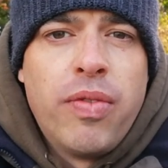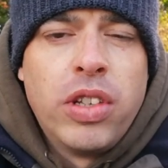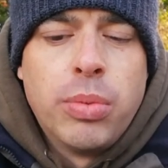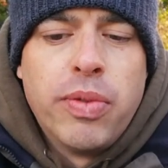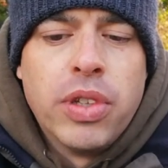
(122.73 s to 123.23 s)
what I'm
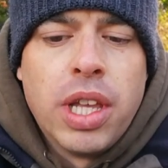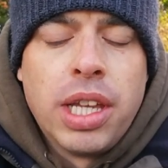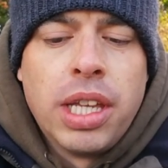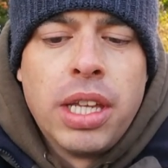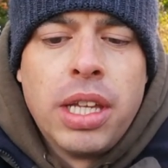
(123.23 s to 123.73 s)
fishing with
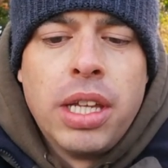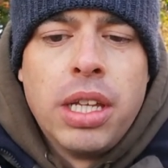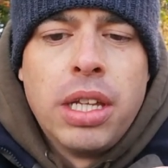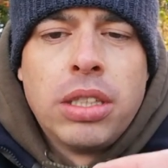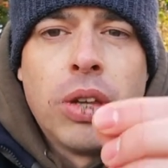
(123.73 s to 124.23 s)
today.
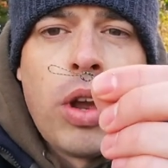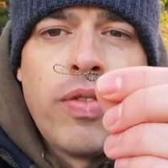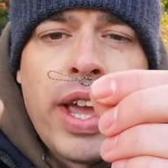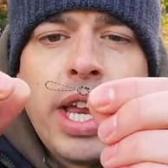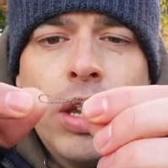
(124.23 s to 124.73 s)
So an
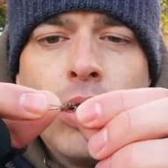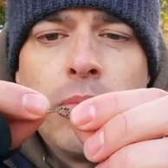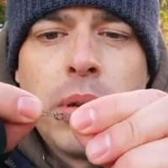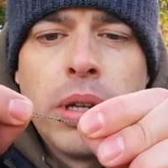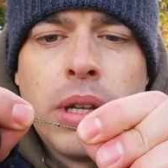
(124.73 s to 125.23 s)
overhand
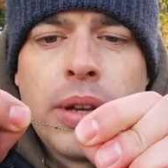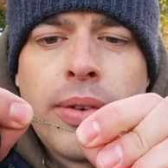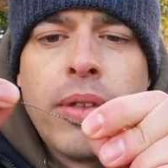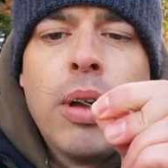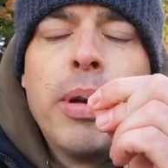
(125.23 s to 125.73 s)
loop,
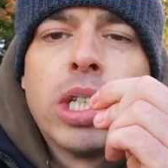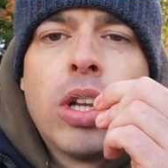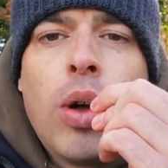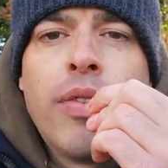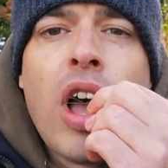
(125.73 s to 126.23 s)
bit of
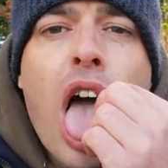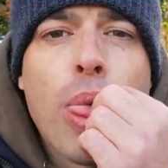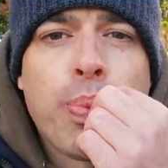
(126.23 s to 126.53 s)
sliver,